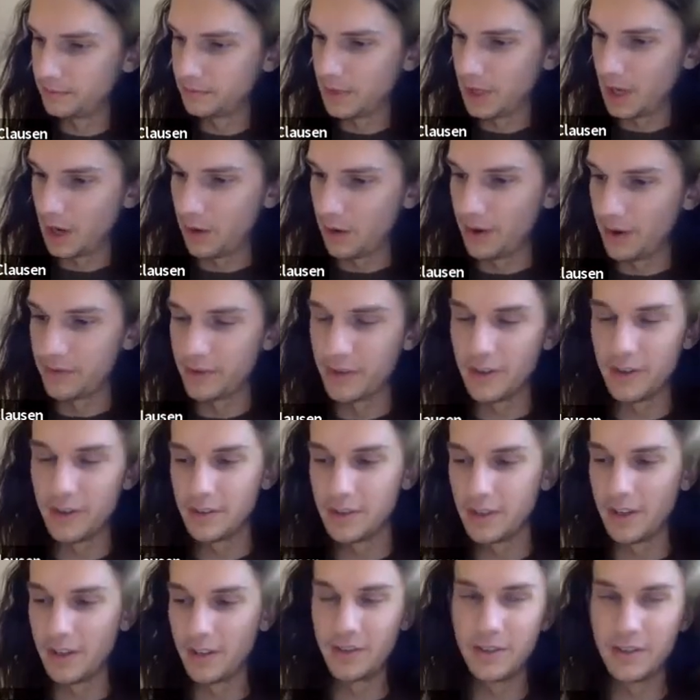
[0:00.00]
However,
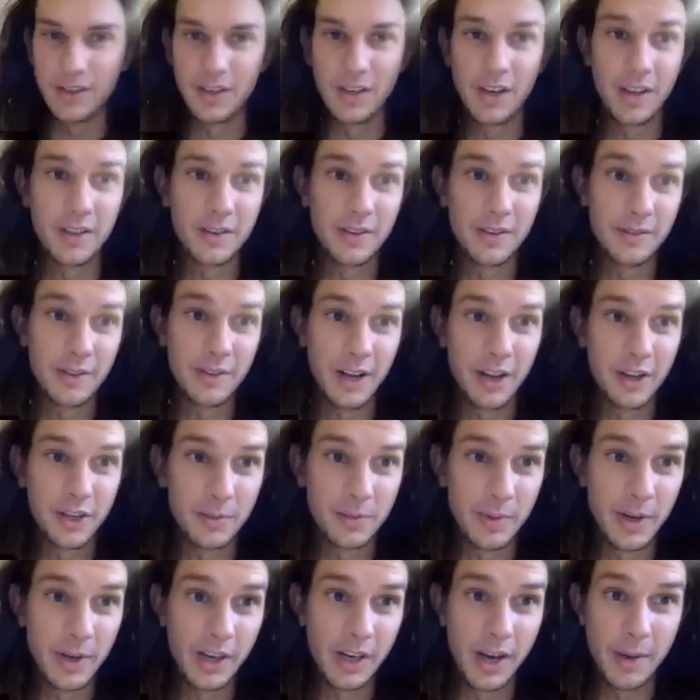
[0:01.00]
there's another
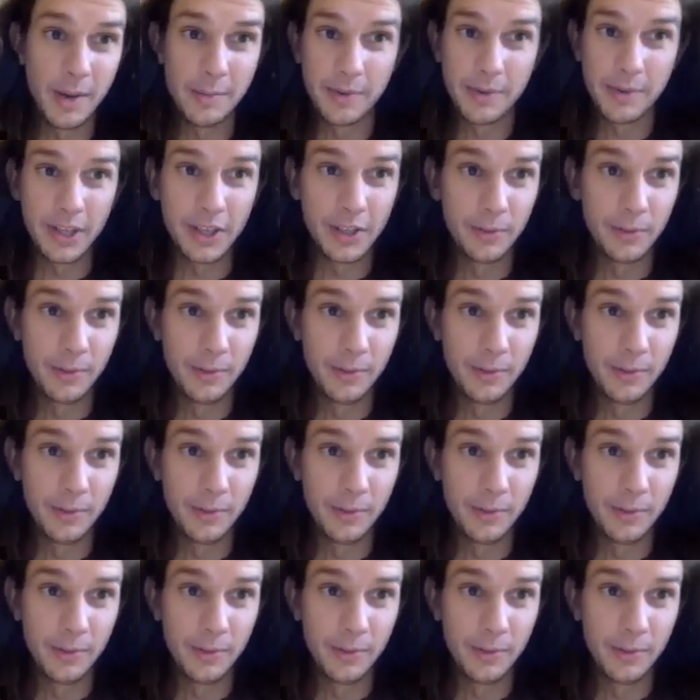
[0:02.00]
algebraic operation